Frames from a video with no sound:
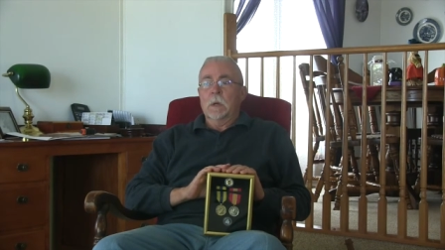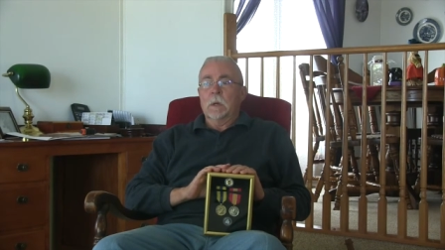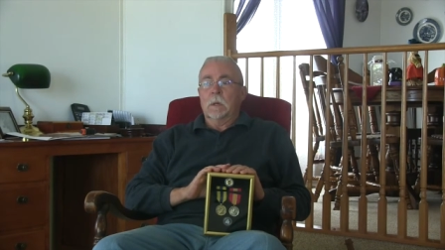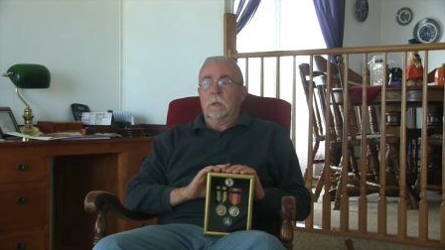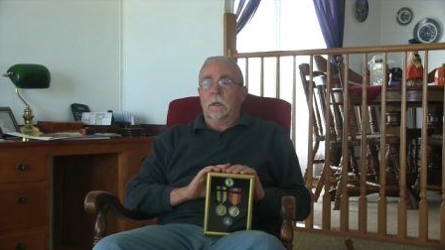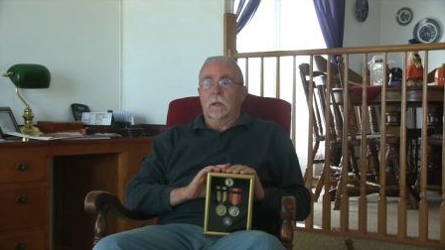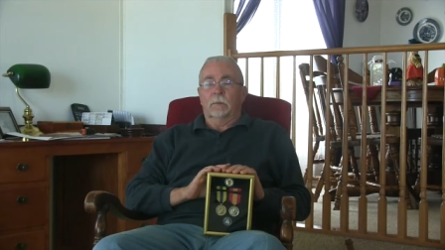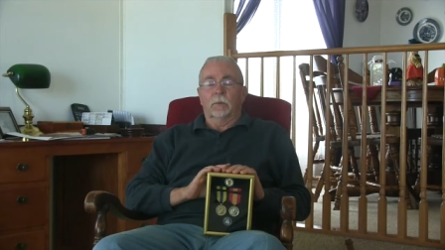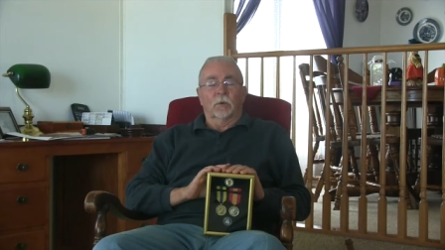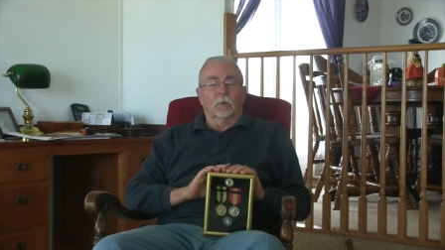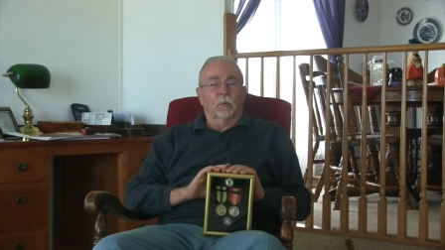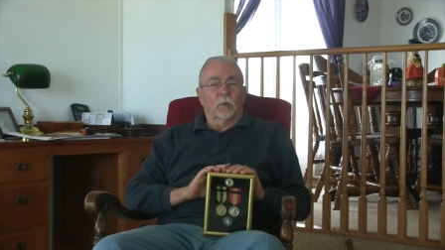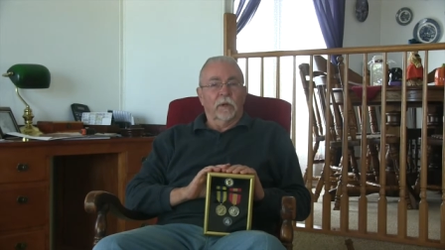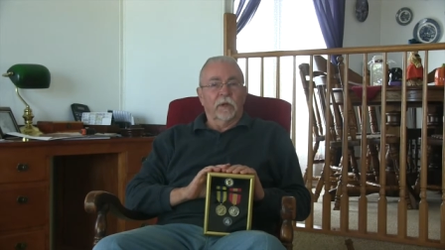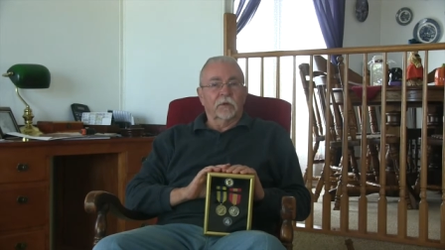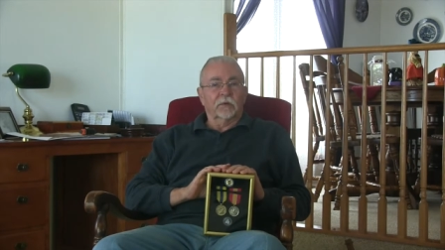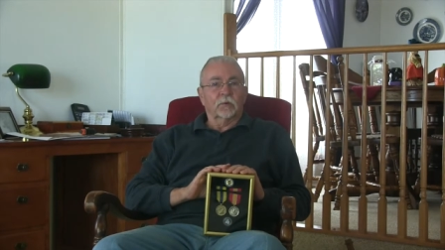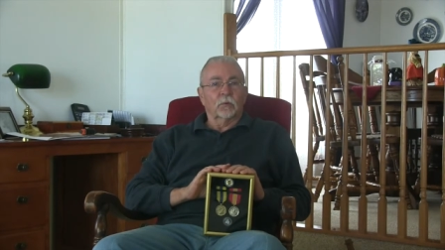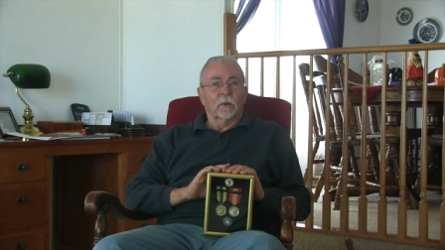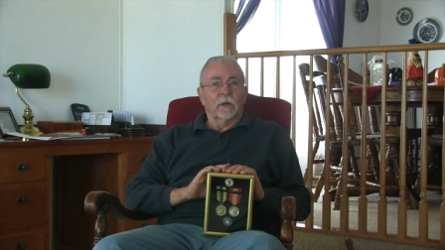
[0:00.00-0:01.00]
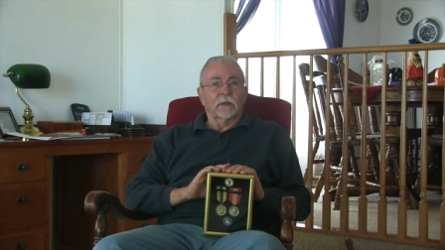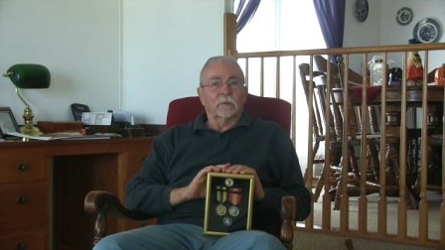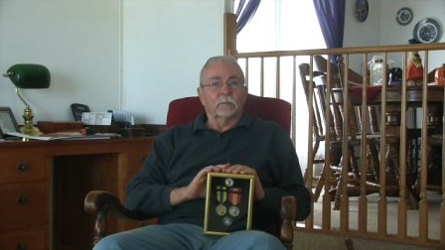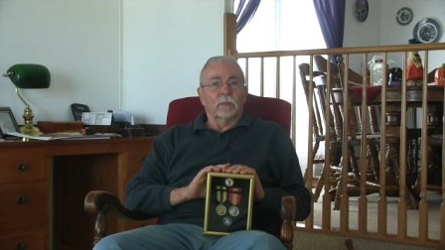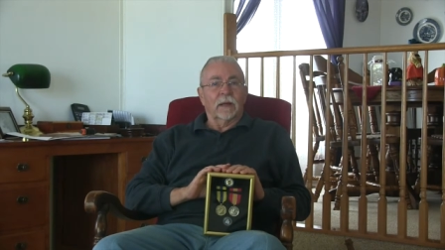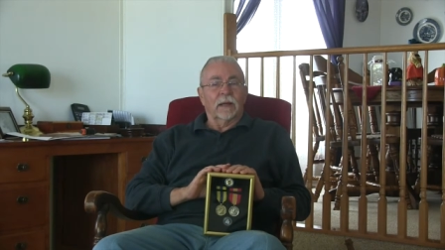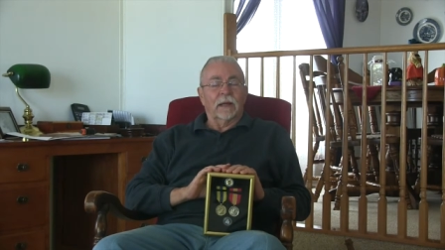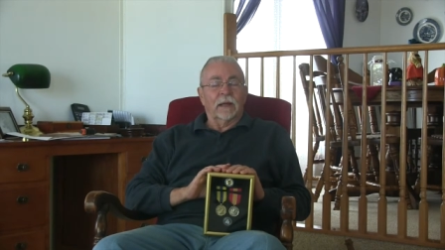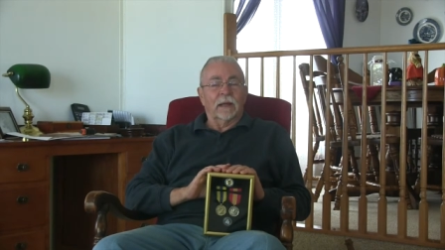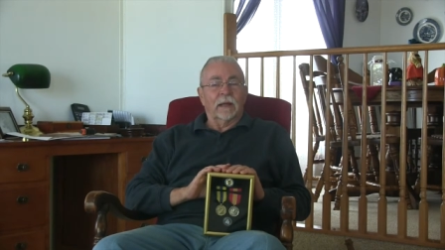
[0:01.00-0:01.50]
A couple of weeks
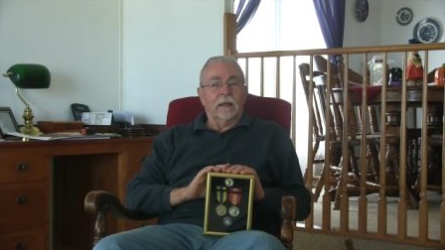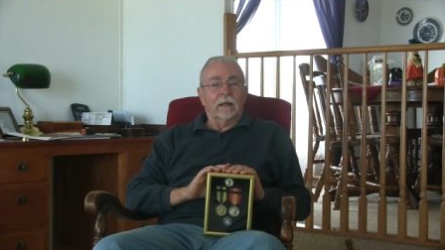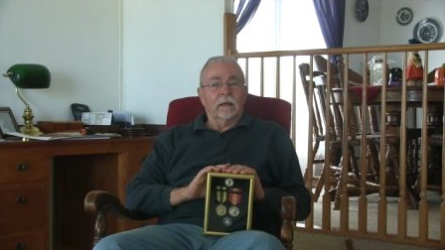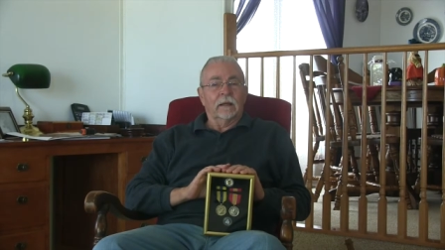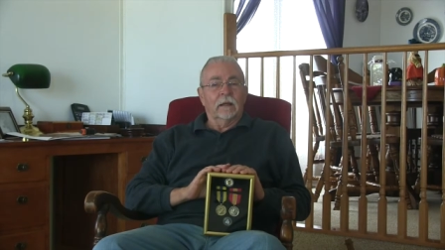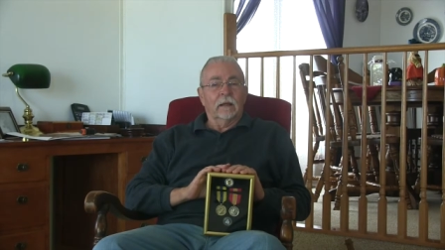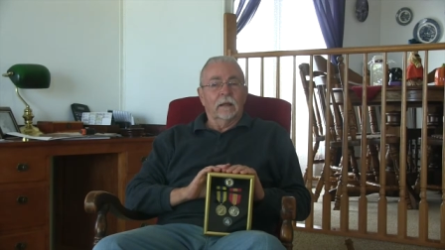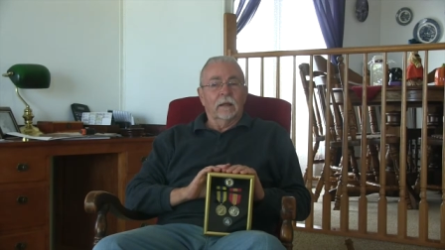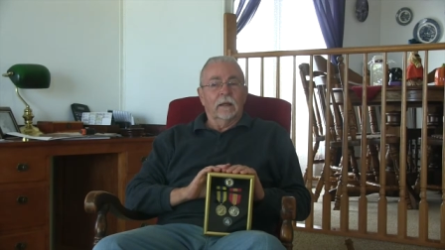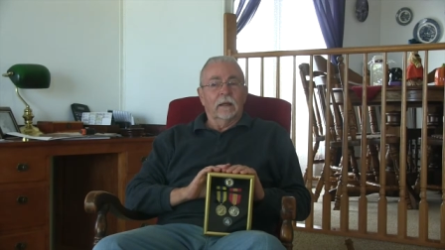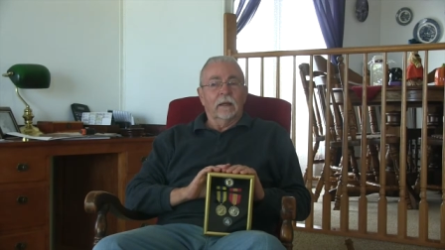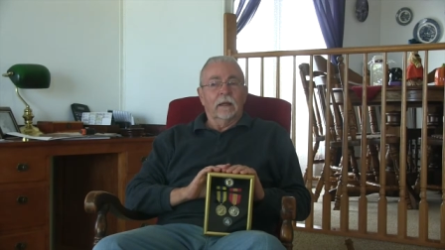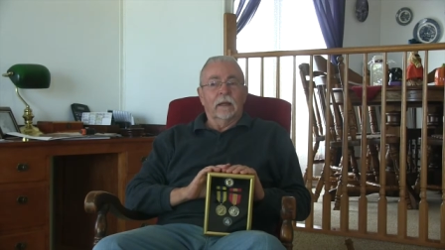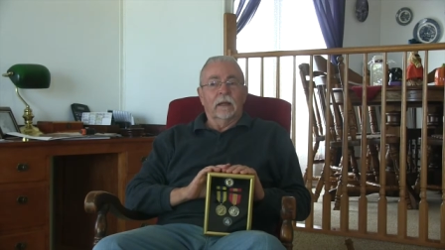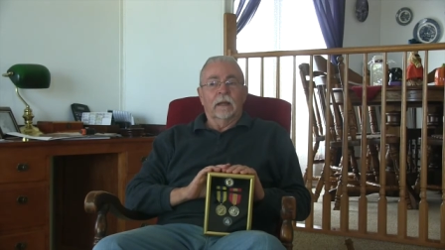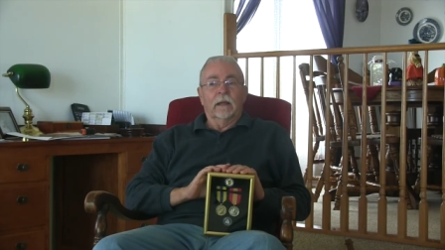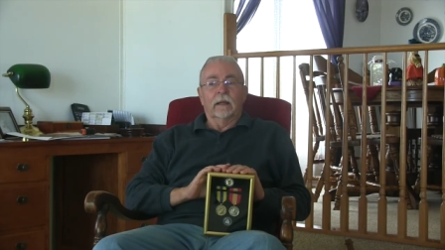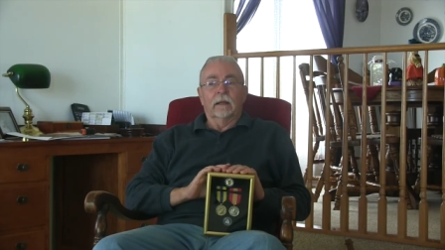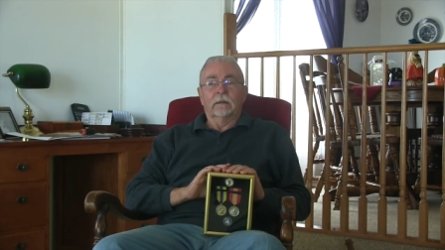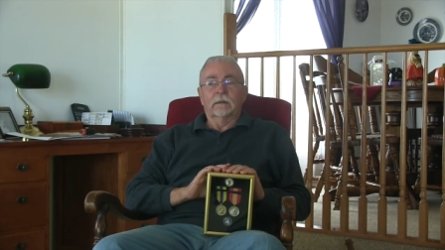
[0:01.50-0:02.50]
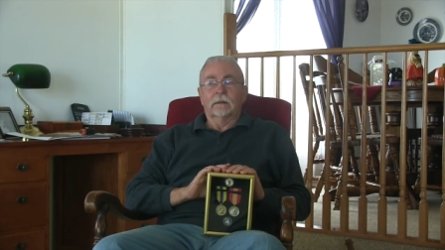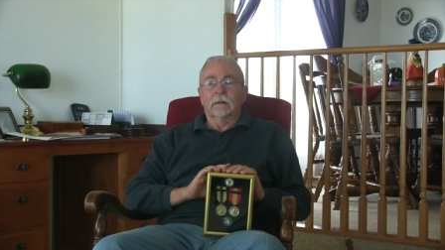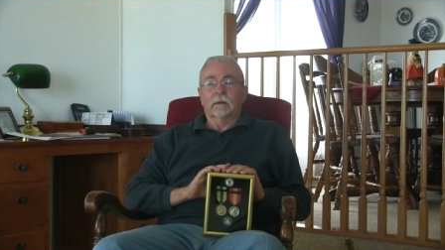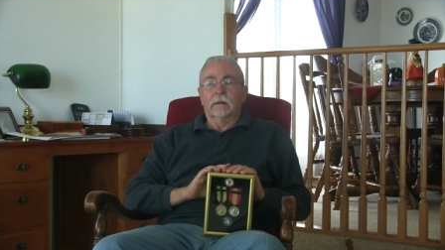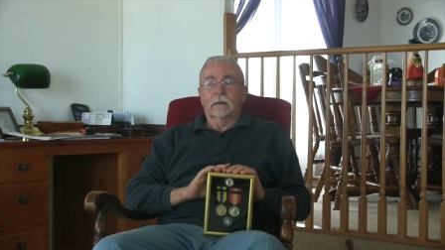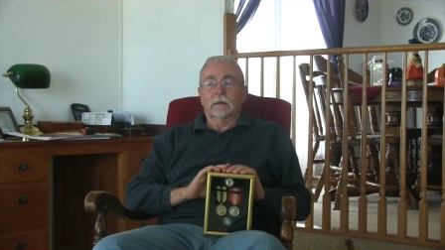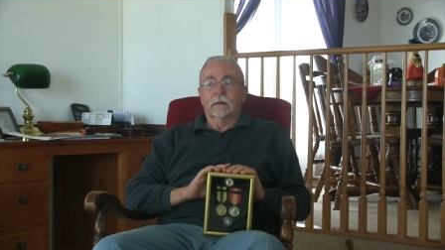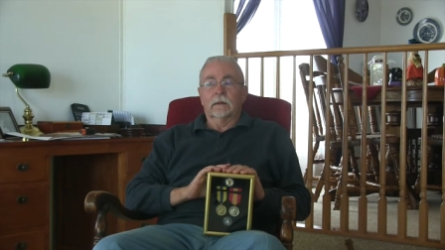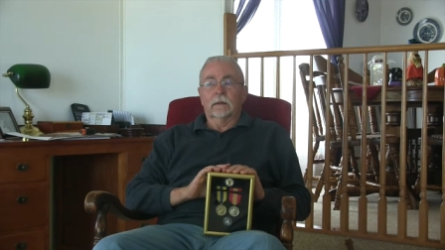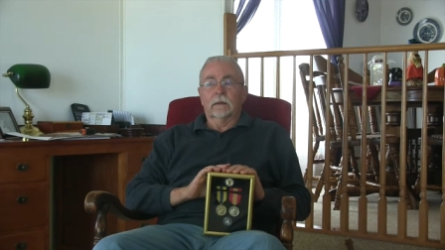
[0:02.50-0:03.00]
went by, and
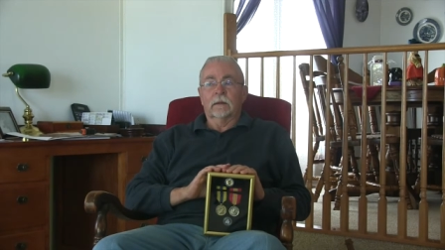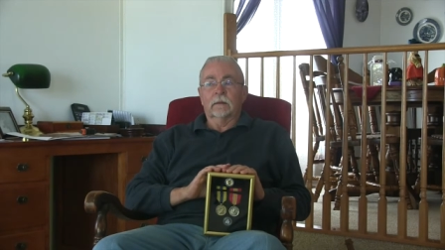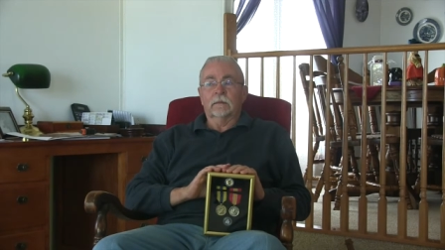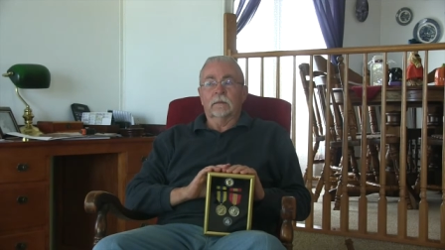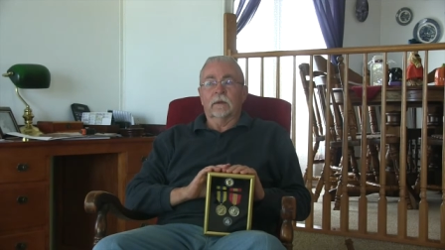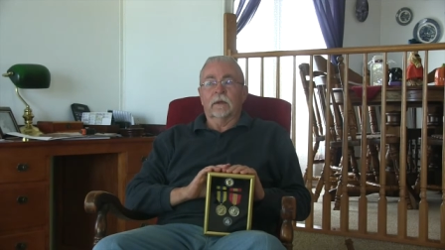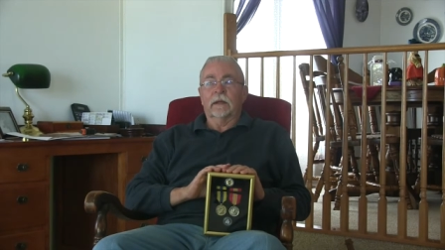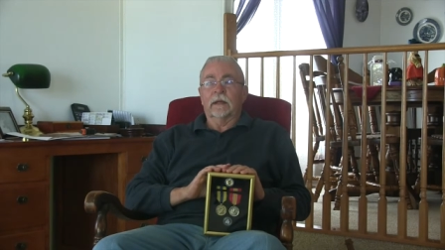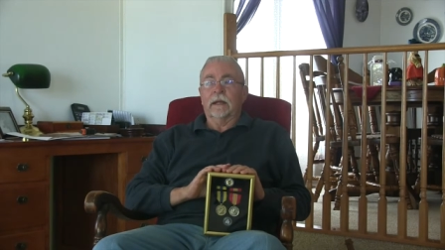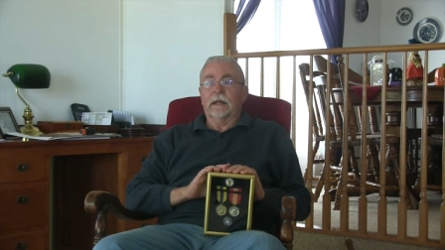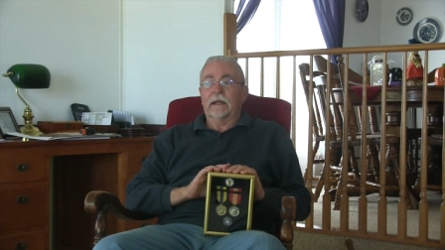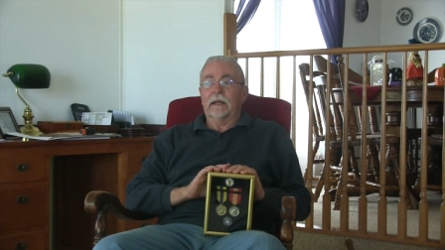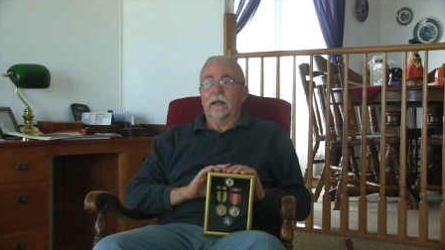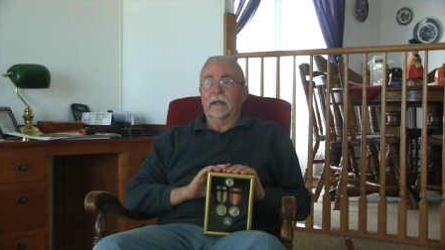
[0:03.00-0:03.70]
uh, then I